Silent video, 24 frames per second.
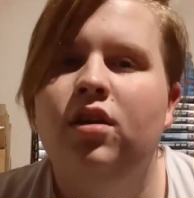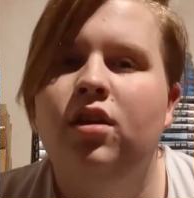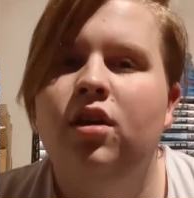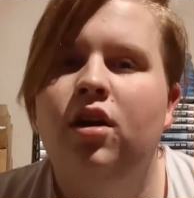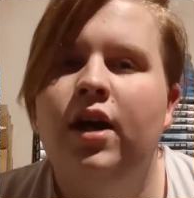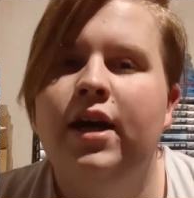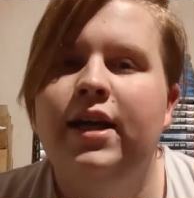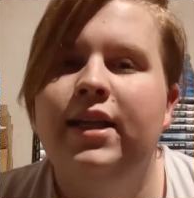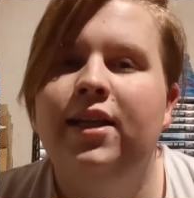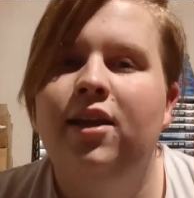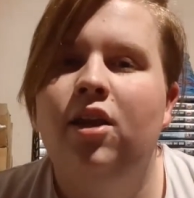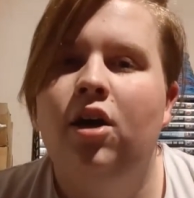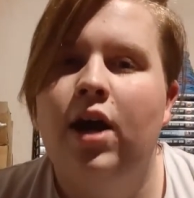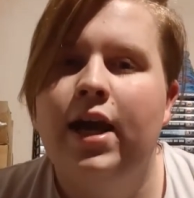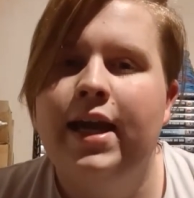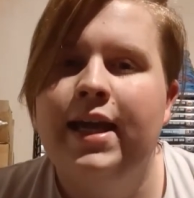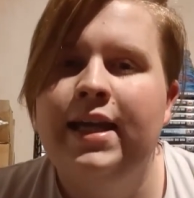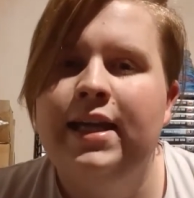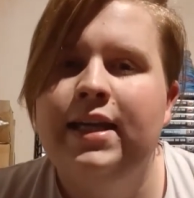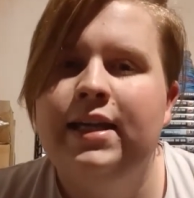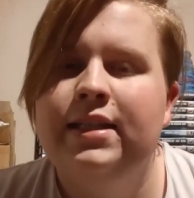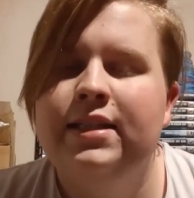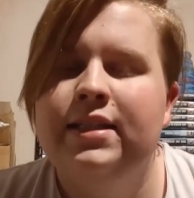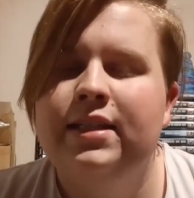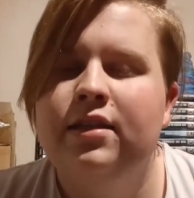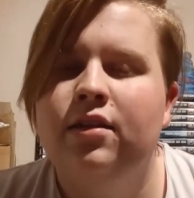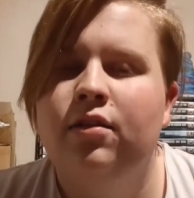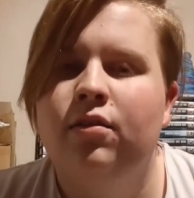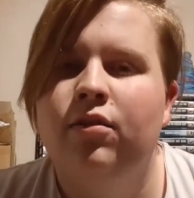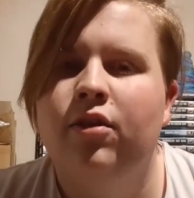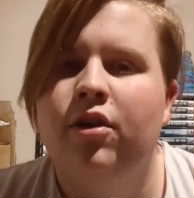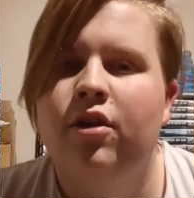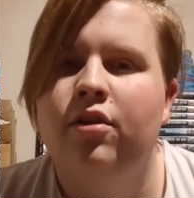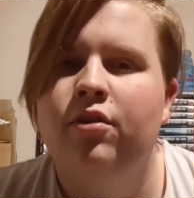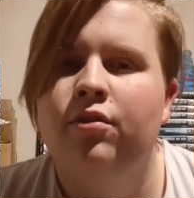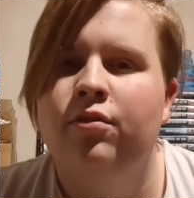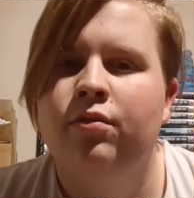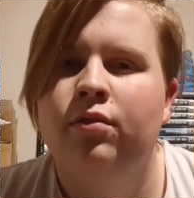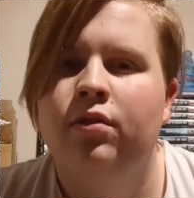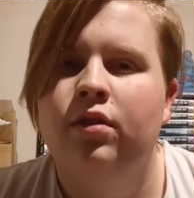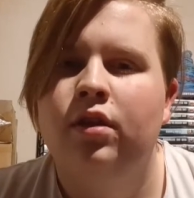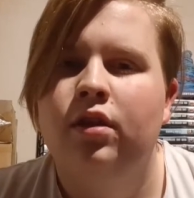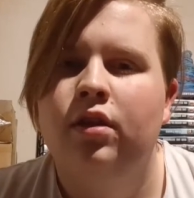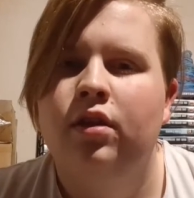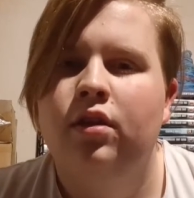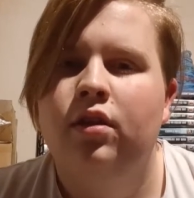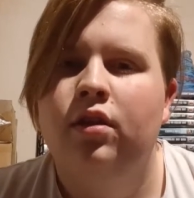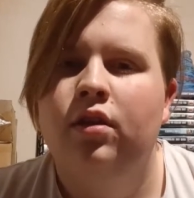I liked, although
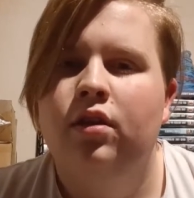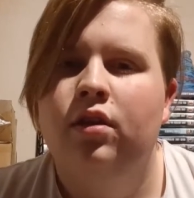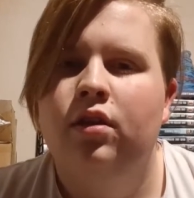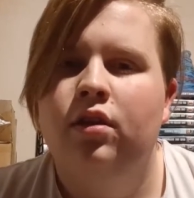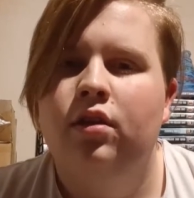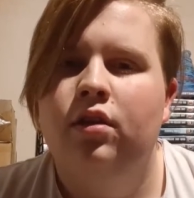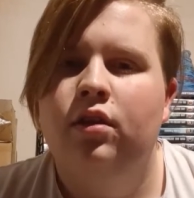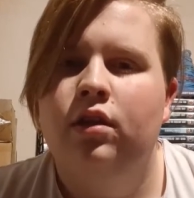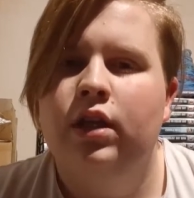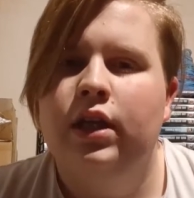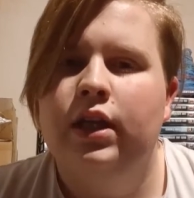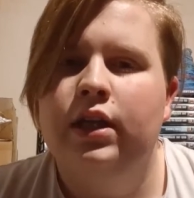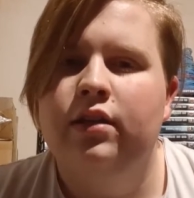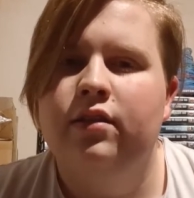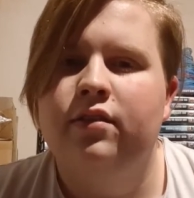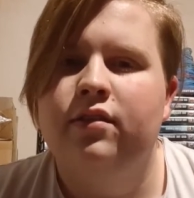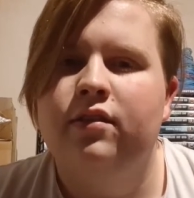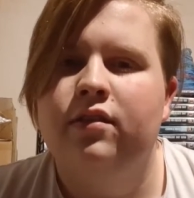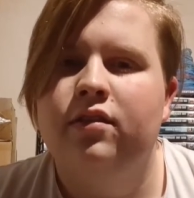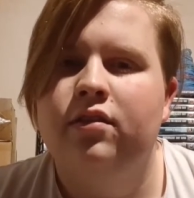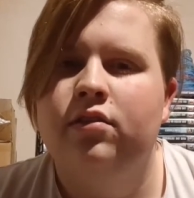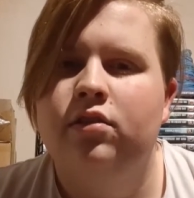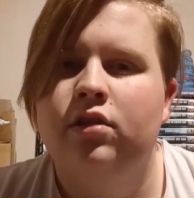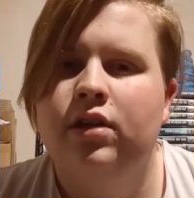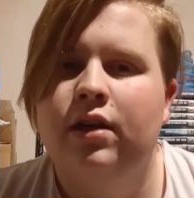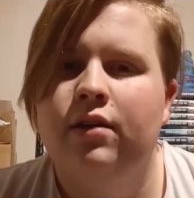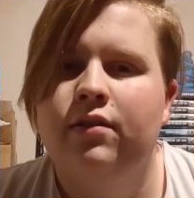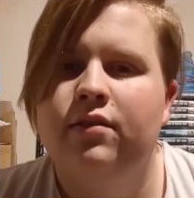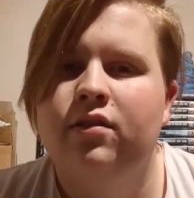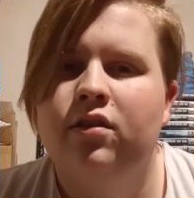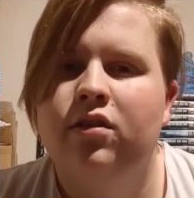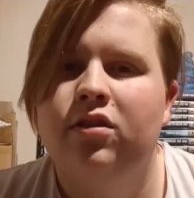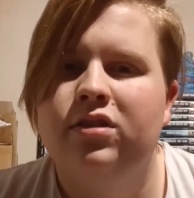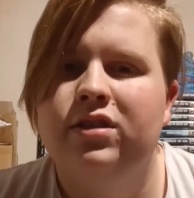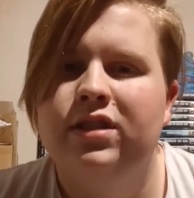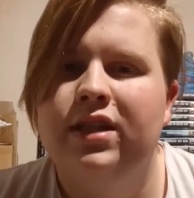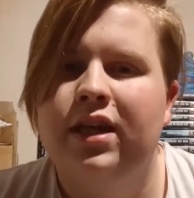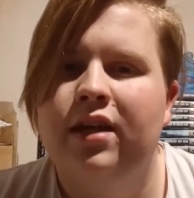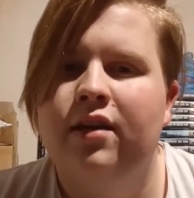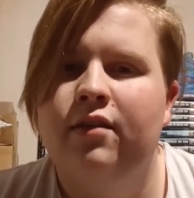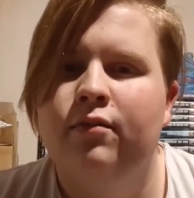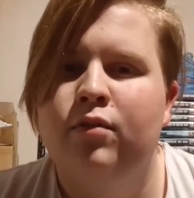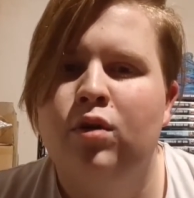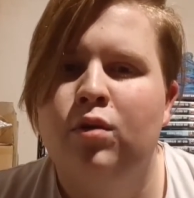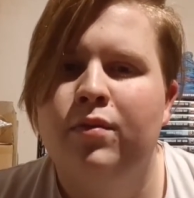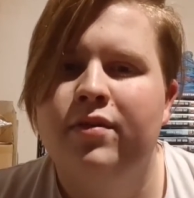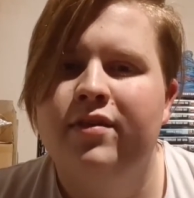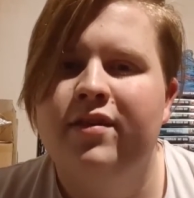he just stood outside to get
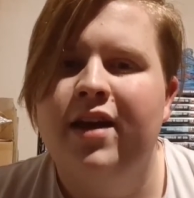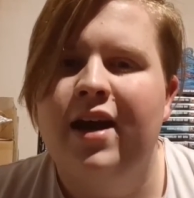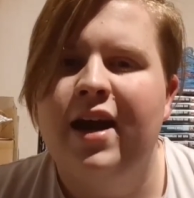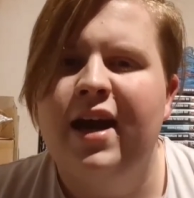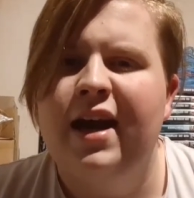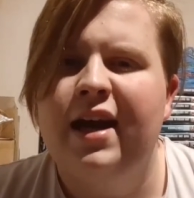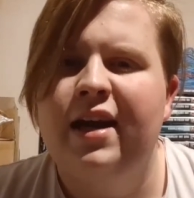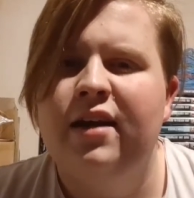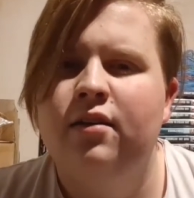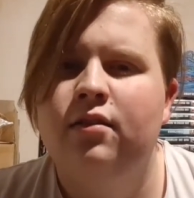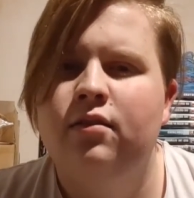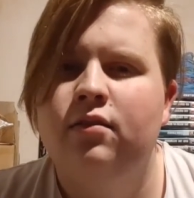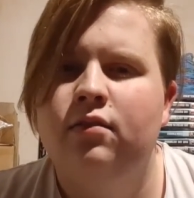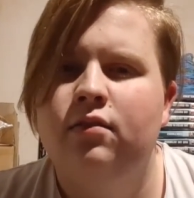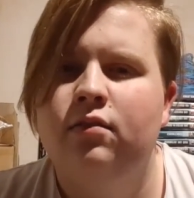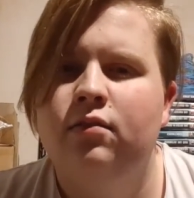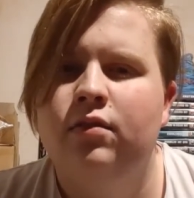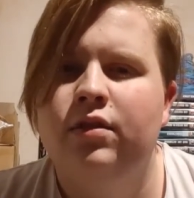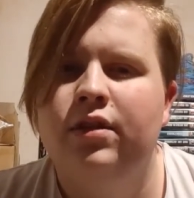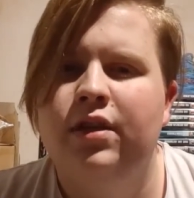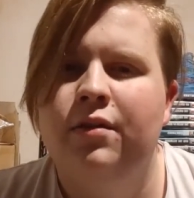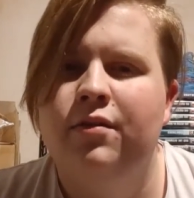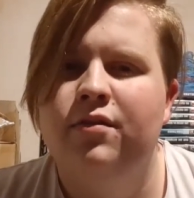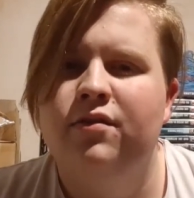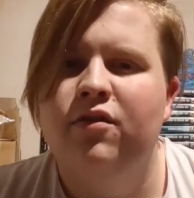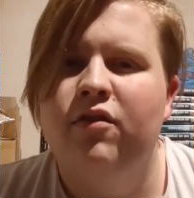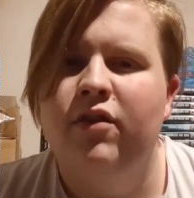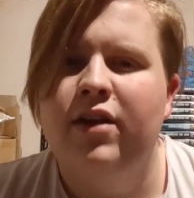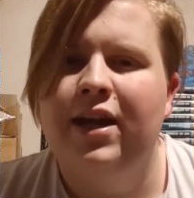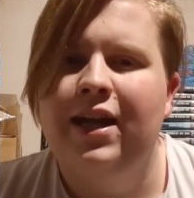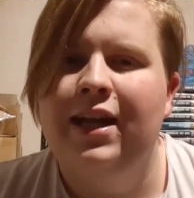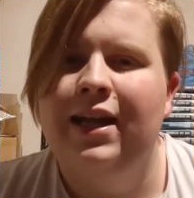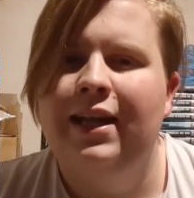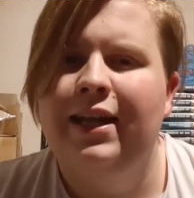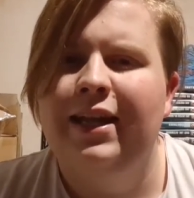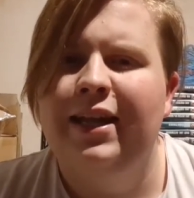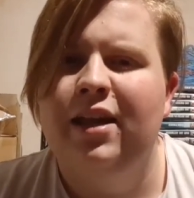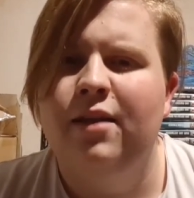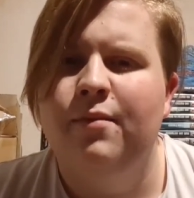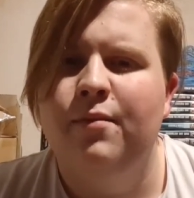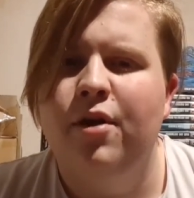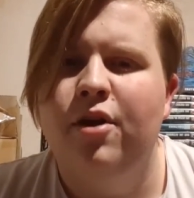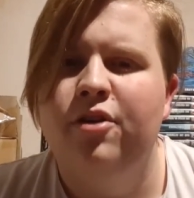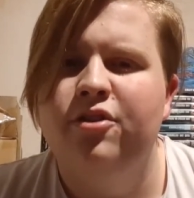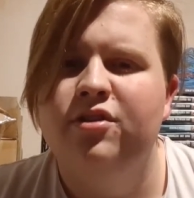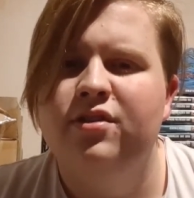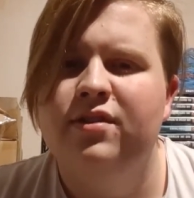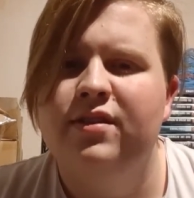Wilma's hat when there was very clearly an
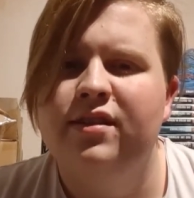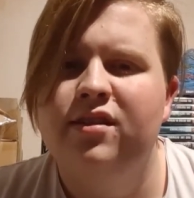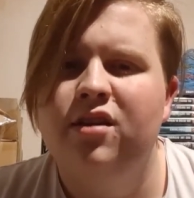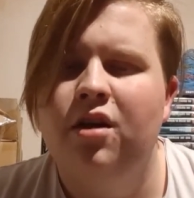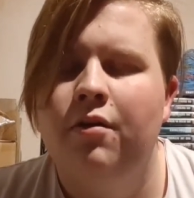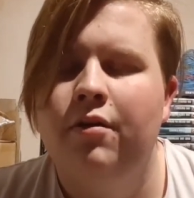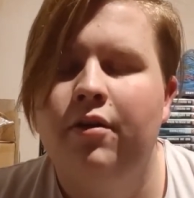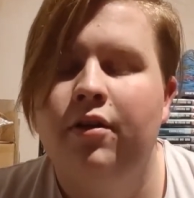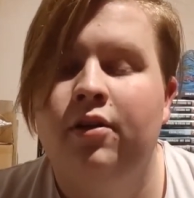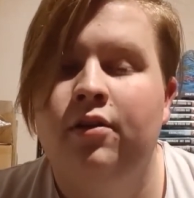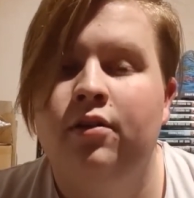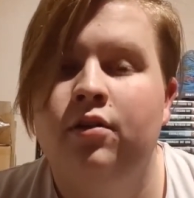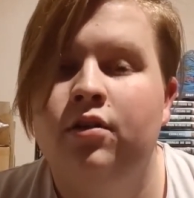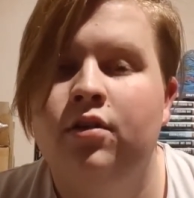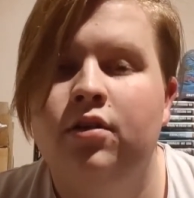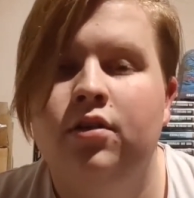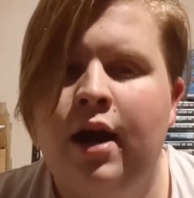emergency going on.